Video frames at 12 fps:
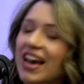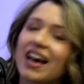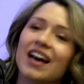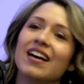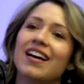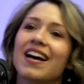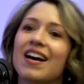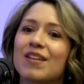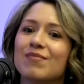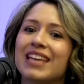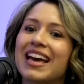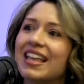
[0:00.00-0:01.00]

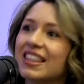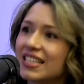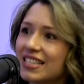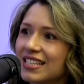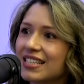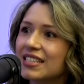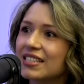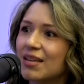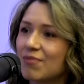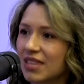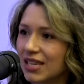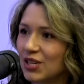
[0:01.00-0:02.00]
Yeah, this is
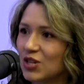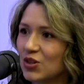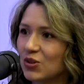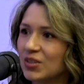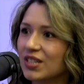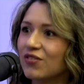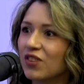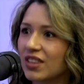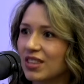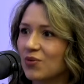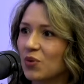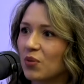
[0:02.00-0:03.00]
something new,
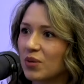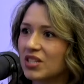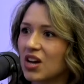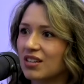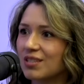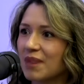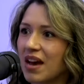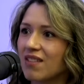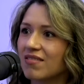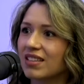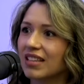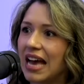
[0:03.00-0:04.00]
different than what we talked
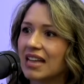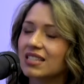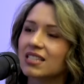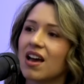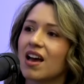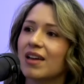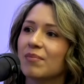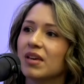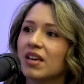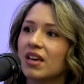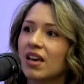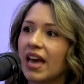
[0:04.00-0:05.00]
about the last time.
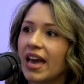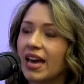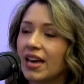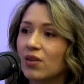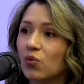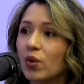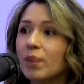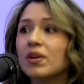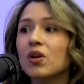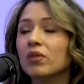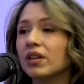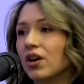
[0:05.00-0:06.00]
And
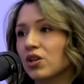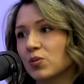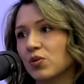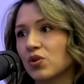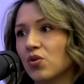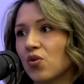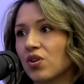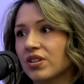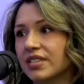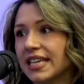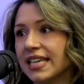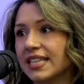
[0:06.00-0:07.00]
Women Only
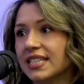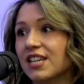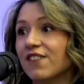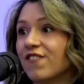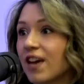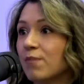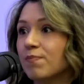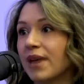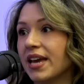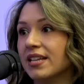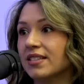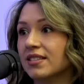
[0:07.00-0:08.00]
Entrepreneurs is an
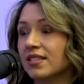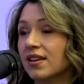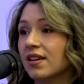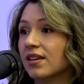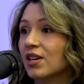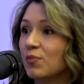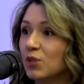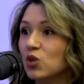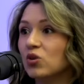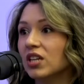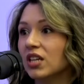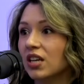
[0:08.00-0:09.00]
event-based
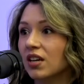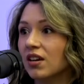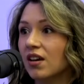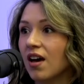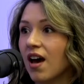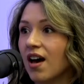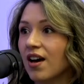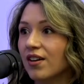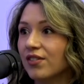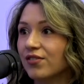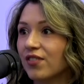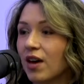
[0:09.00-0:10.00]
community
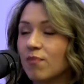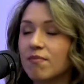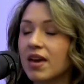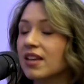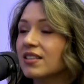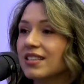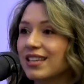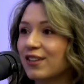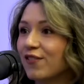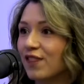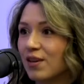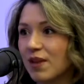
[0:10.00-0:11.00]
of
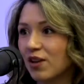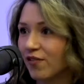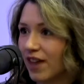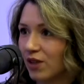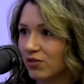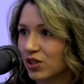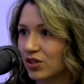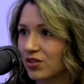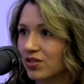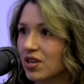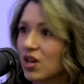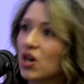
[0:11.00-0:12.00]
amazing female
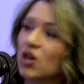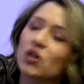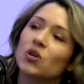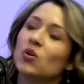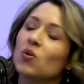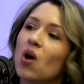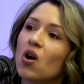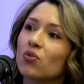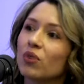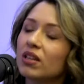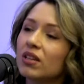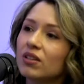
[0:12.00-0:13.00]
founders who are
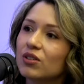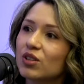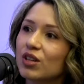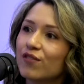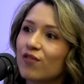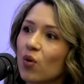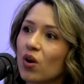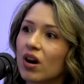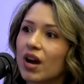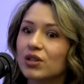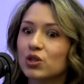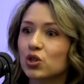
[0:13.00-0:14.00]
really looking
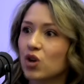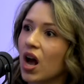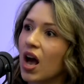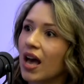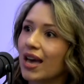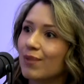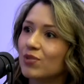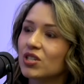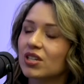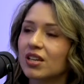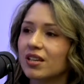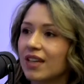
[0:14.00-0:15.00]
for a tribe
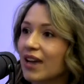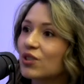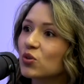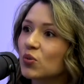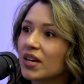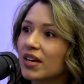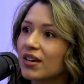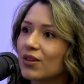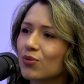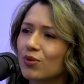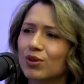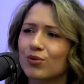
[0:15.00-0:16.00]
to connect
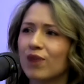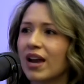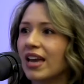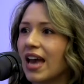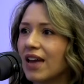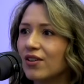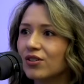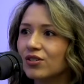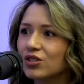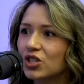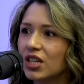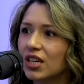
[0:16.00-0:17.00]
with the right
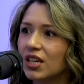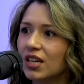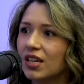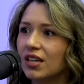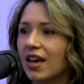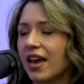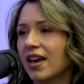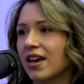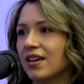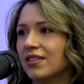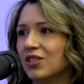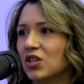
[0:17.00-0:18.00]
energy
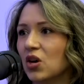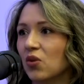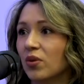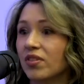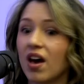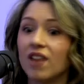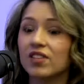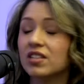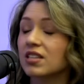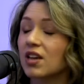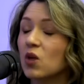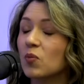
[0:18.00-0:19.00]
and, with
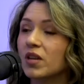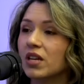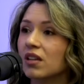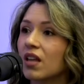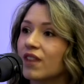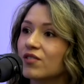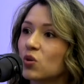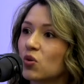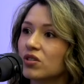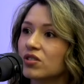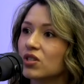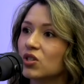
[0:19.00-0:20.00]
obviously opening a lot of
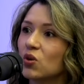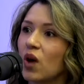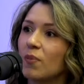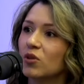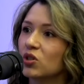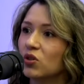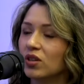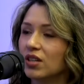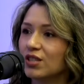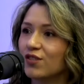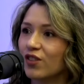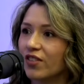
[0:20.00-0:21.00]
doors to new
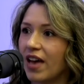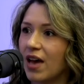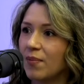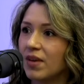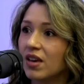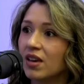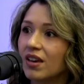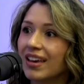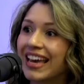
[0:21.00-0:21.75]
opportunities for them.